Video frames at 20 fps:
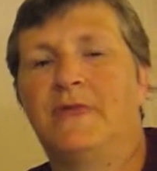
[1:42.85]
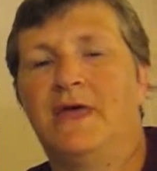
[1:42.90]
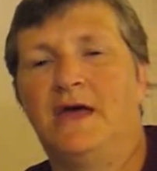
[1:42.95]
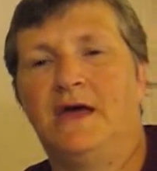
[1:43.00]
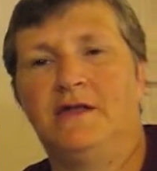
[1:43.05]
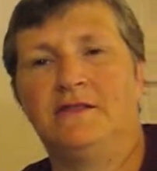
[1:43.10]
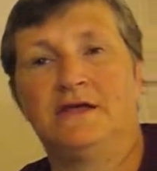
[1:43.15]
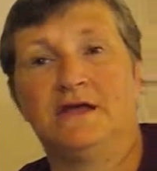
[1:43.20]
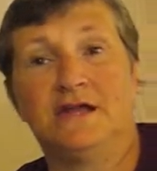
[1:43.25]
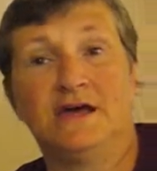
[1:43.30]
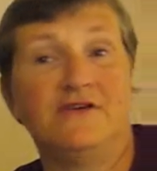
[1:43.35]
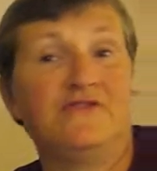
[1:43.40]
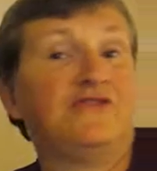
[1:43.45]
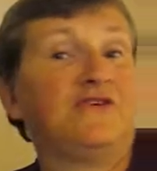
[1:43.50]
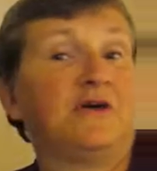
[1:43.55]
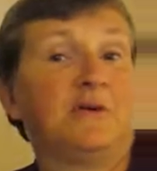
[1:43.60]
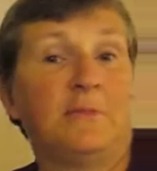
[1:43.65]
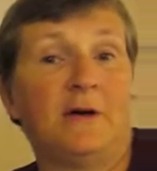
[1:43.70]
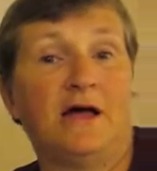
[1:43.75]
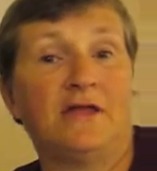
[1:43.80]
And the nice
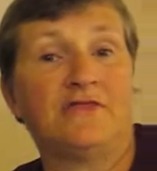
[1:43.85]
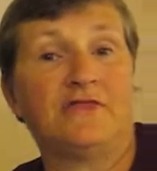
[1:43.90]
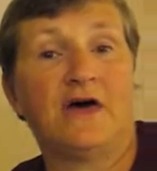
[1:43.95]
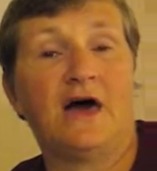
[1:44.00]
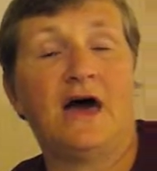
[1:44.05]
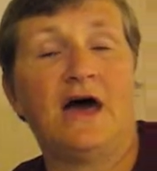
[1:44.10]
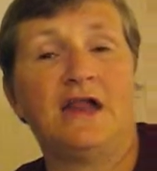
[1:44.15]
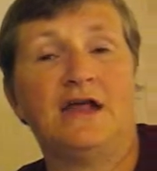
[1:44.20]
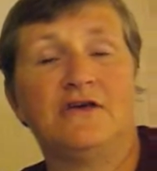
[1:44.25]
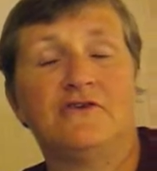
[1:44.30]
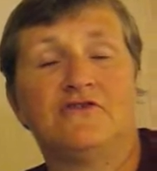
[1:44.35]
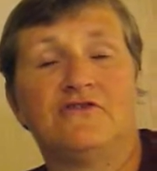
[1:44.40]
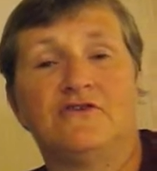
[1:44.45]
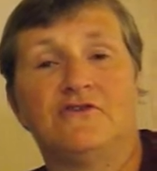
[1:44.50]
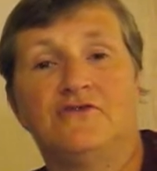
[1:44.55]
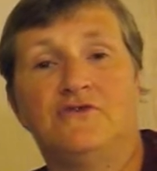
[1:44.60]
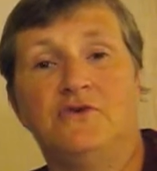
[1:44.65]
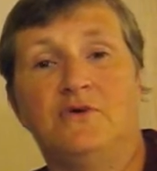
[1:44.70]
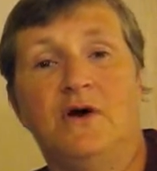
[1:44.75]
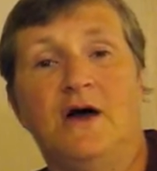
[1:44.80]
thing about that is
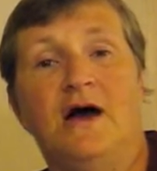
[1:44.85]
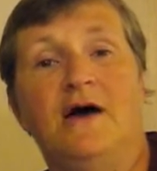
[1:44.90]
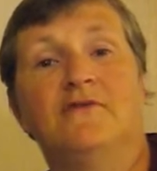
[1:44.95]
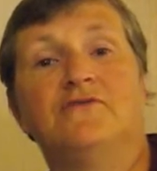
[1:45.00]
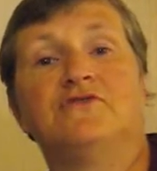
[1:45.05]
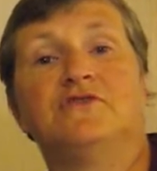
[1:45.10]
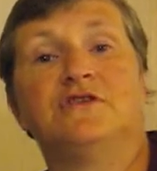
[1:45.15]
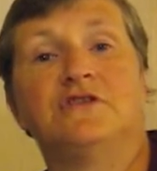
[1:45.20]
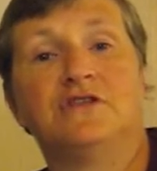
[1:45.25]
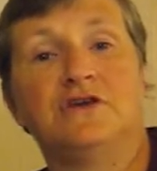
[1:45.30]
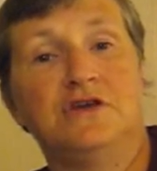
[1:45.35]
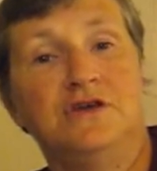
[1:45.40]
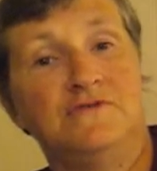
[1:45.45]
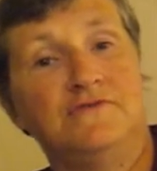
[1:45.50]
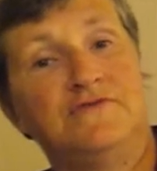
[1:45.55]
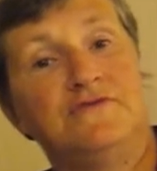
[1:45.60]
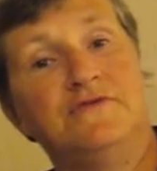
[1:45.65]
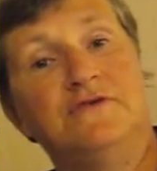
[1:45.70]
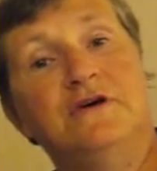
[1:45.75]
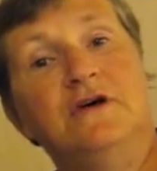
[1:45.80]
if you have to
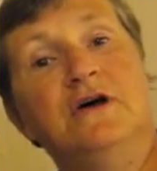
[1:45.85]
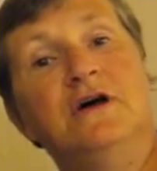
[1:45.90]
leave